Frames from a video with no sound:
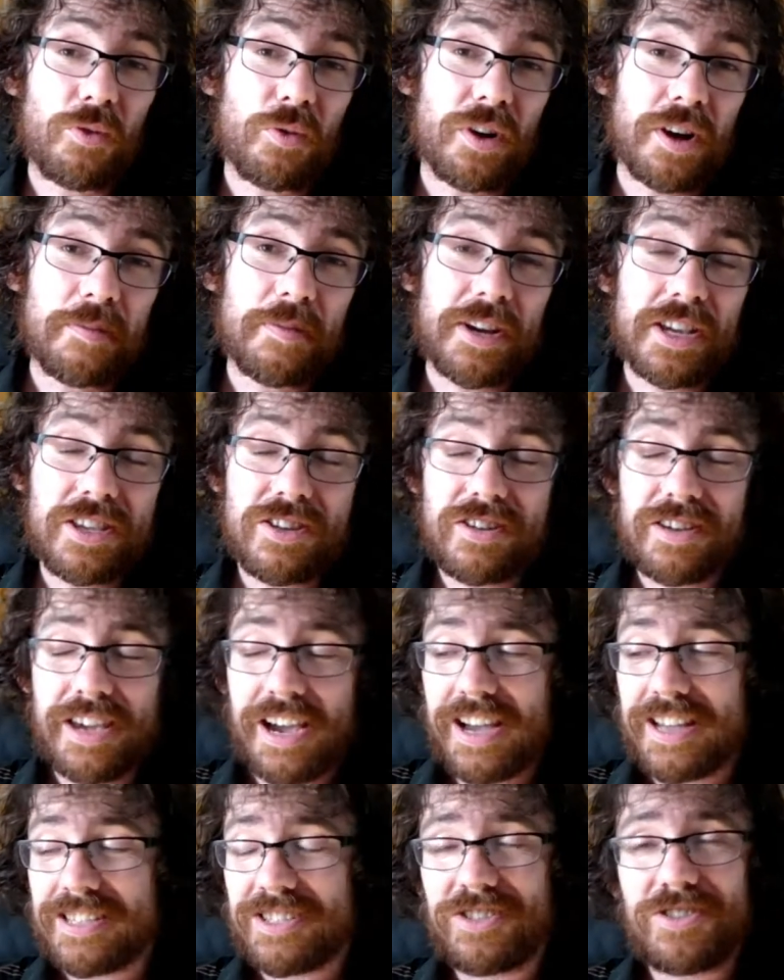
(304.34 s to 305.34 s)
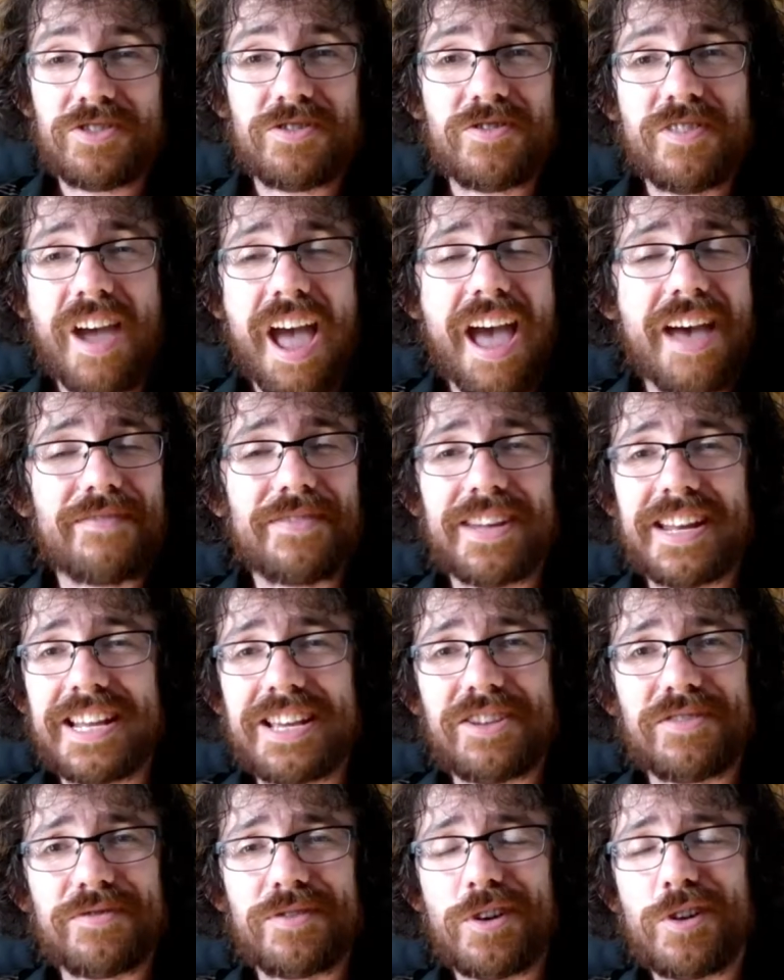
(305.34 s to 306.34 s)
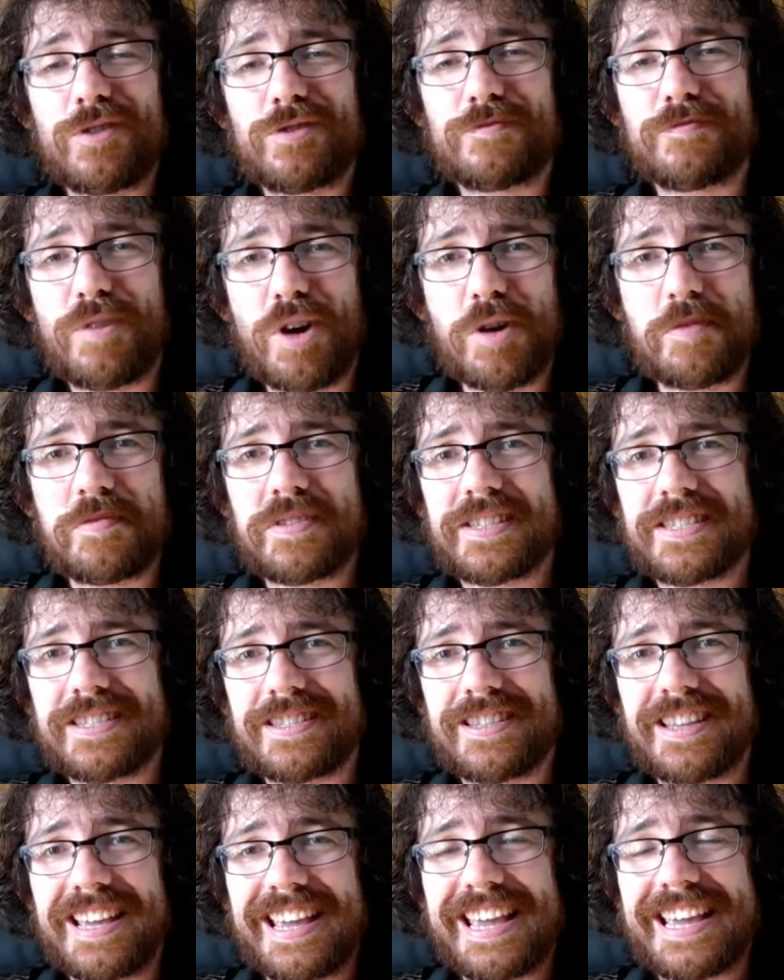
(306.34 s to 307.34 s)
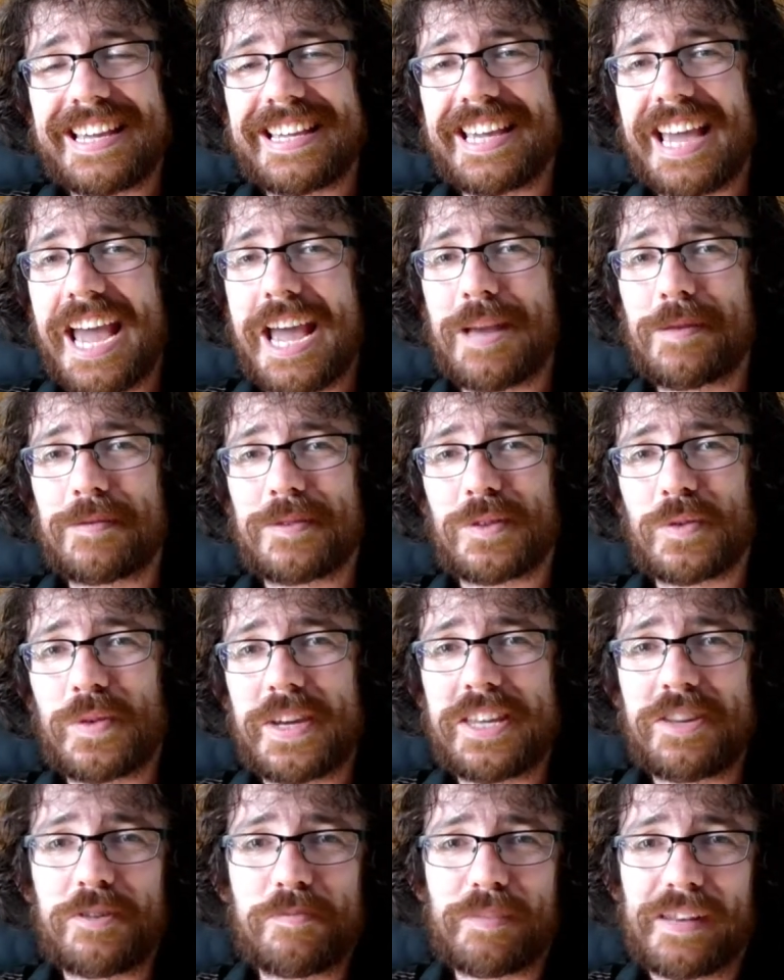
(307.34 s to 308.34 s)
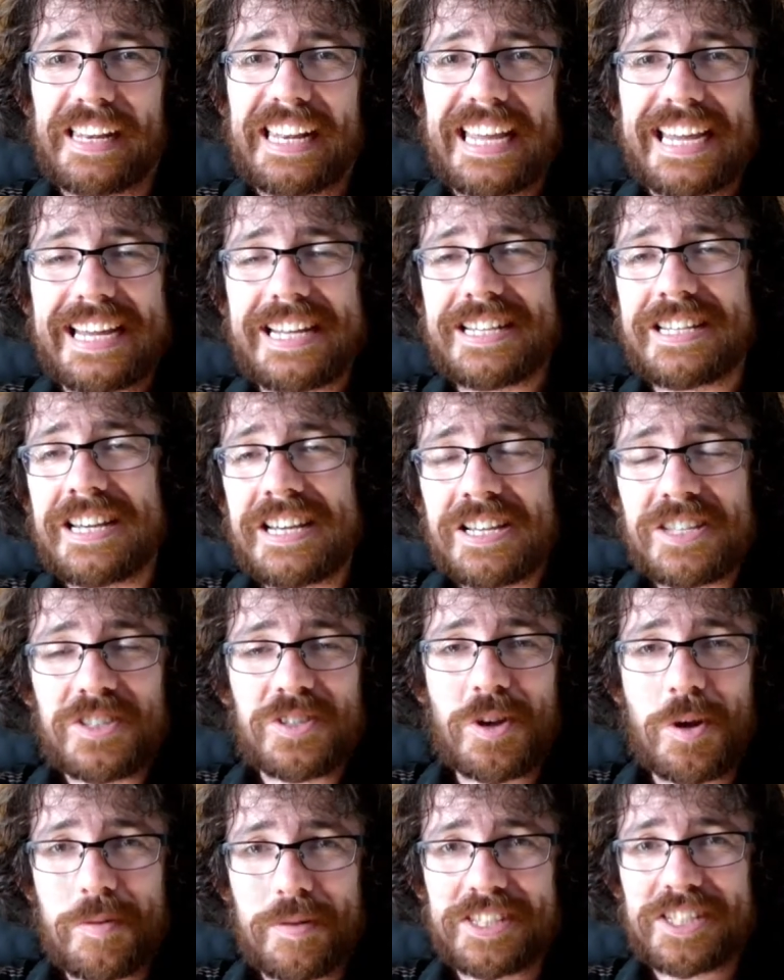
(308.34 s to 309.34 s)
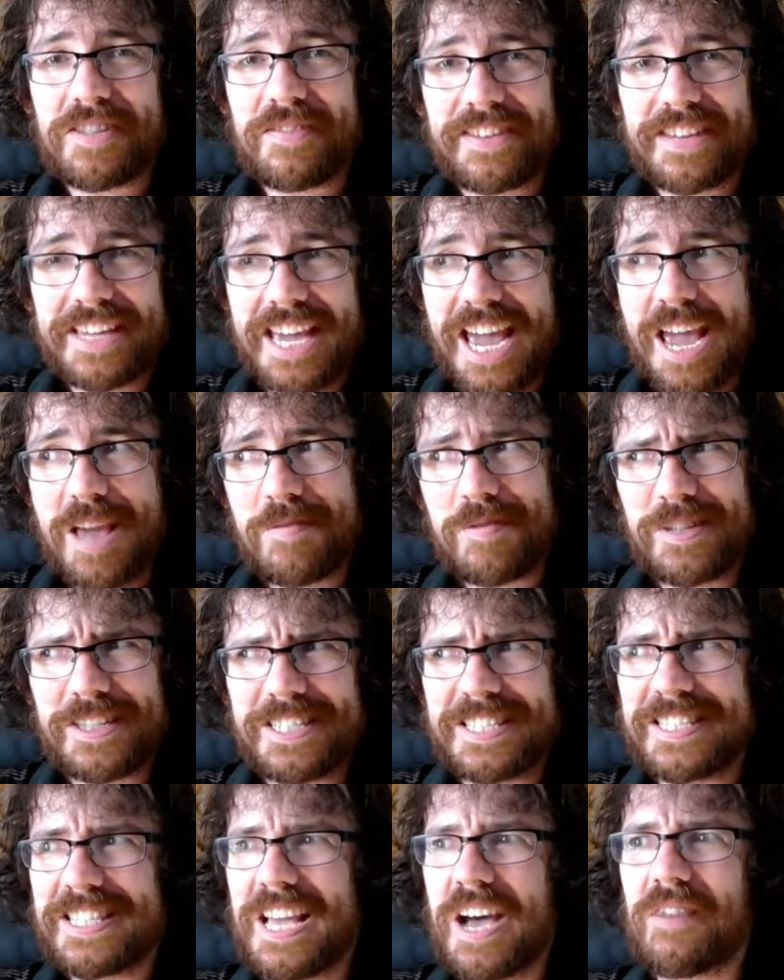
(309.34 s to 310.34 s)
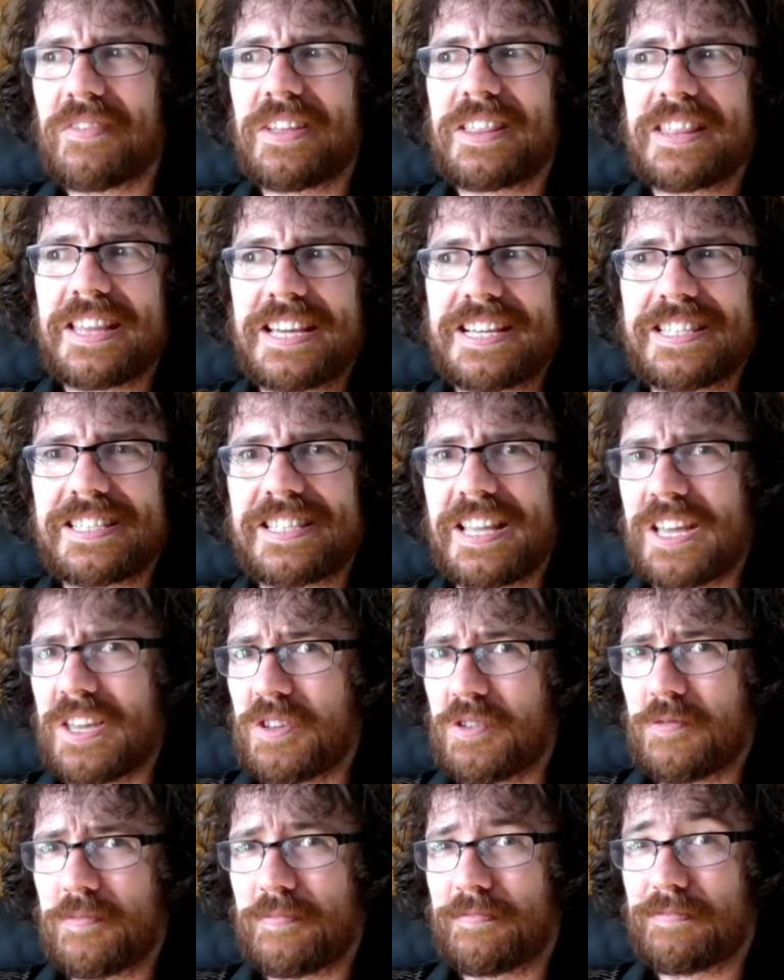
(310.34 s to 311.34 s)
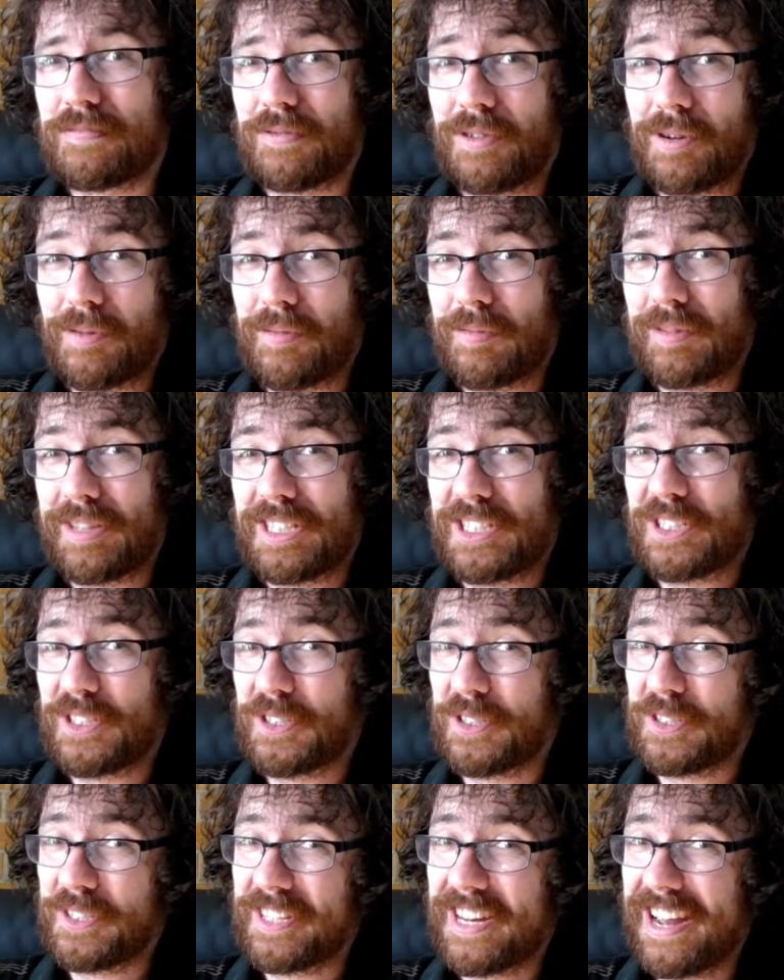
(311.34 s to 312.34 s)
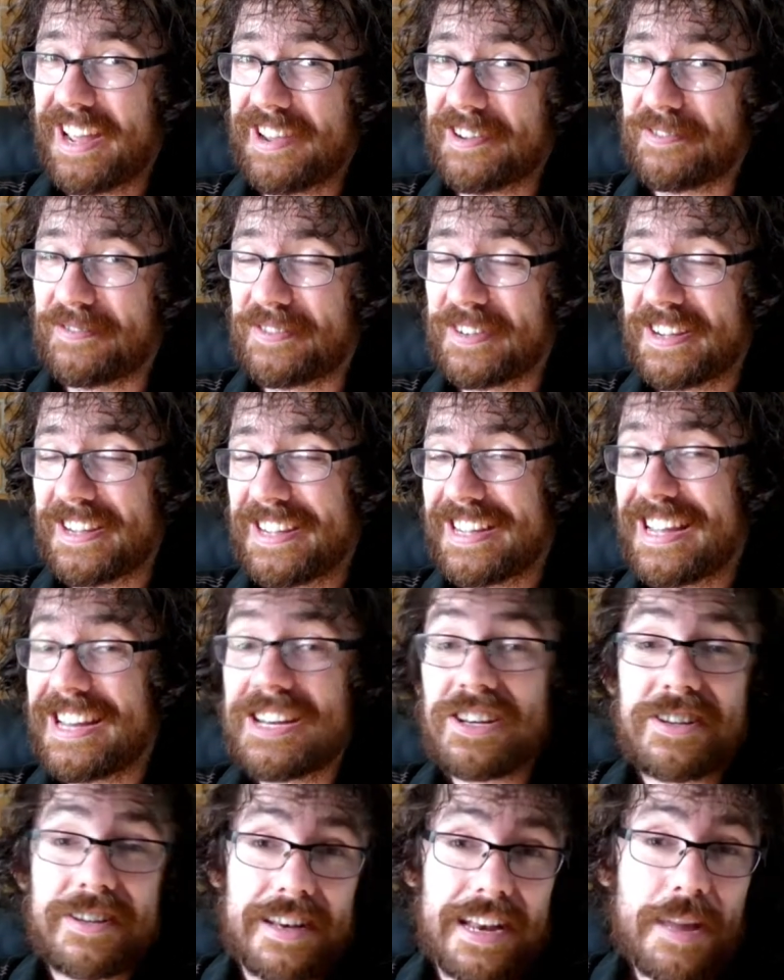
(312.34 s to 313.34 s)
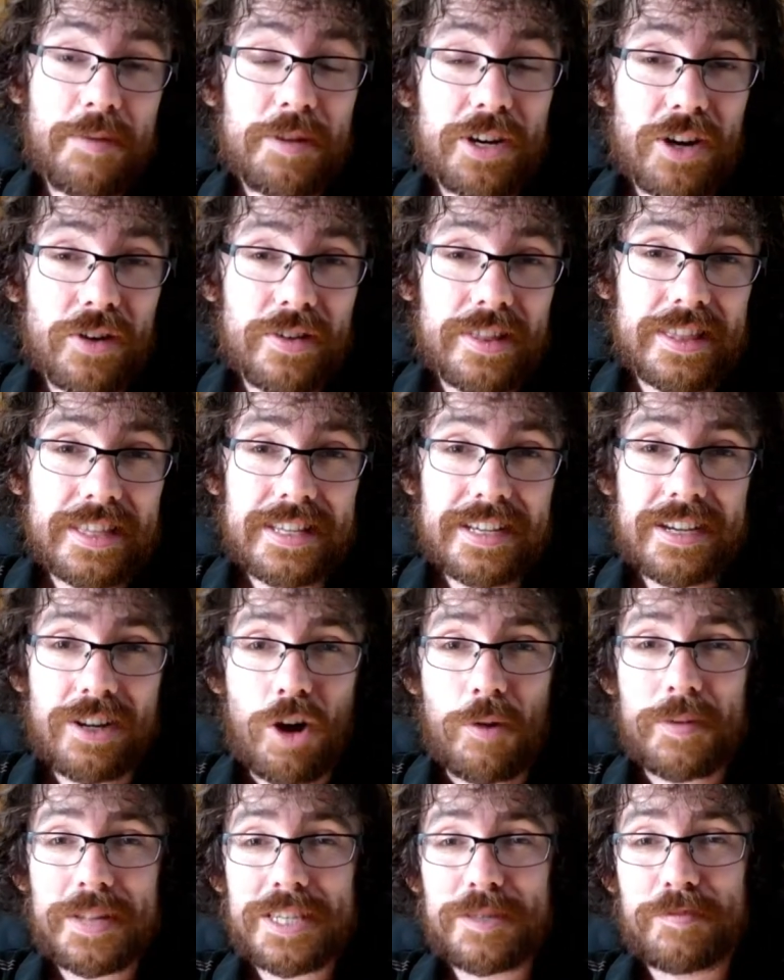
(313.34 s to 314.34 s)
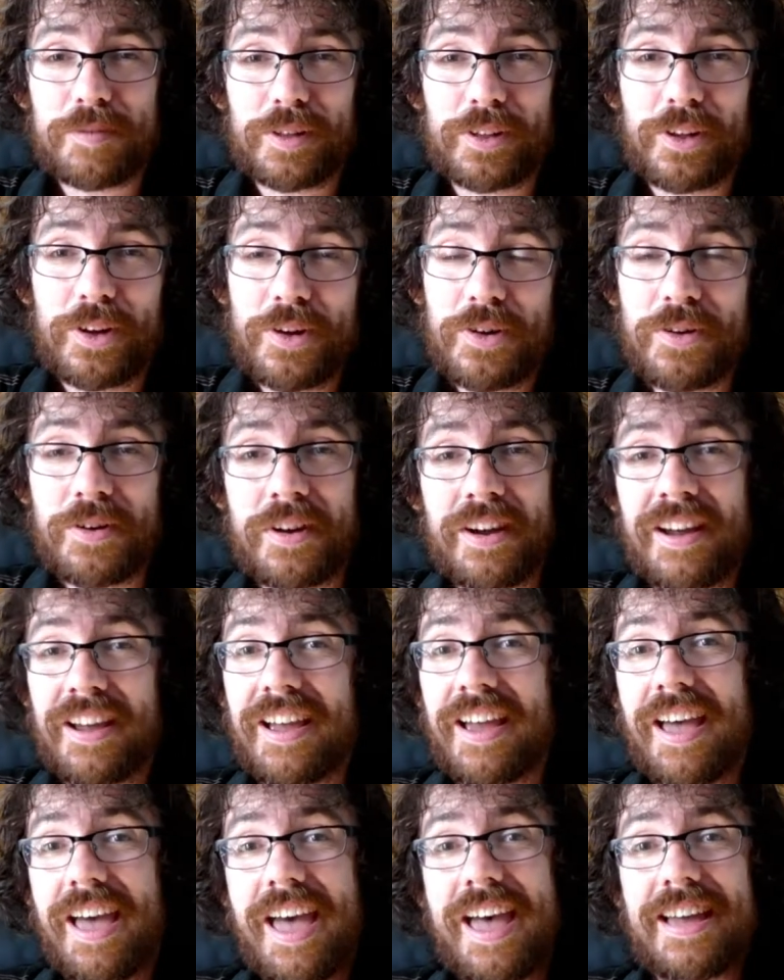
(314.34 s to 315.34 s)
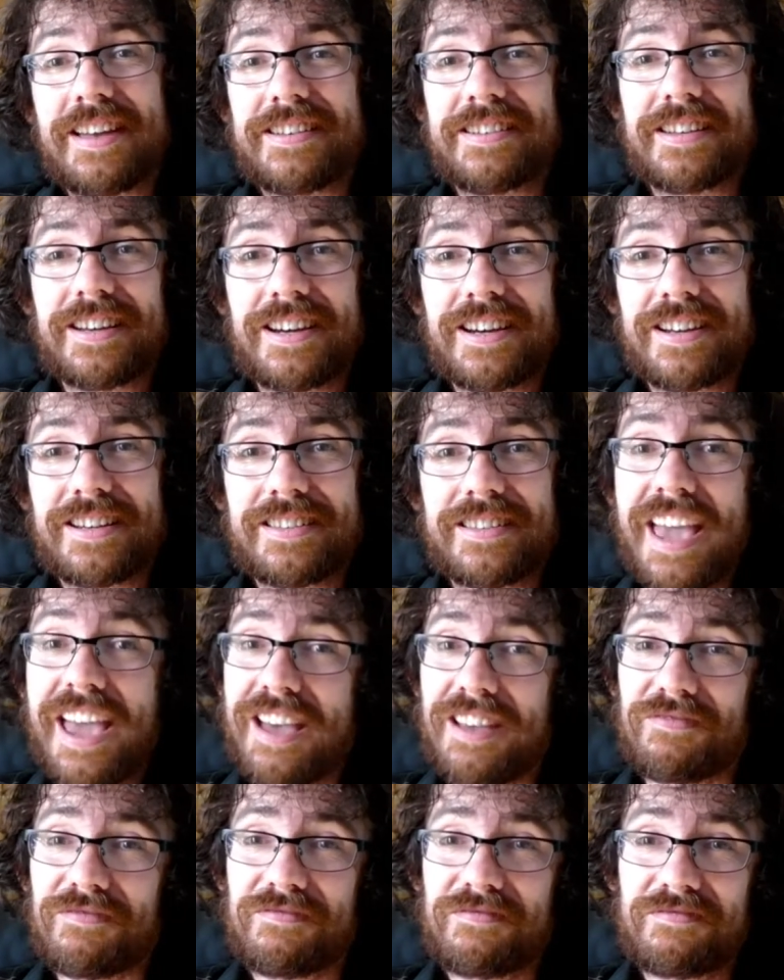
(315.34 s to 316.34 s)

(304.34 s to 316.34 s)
what about you guys? Do you have any of those moments in games where you play so much of a game you discover things that you probably shouldn't have? Let me know in the comments below. And yeah,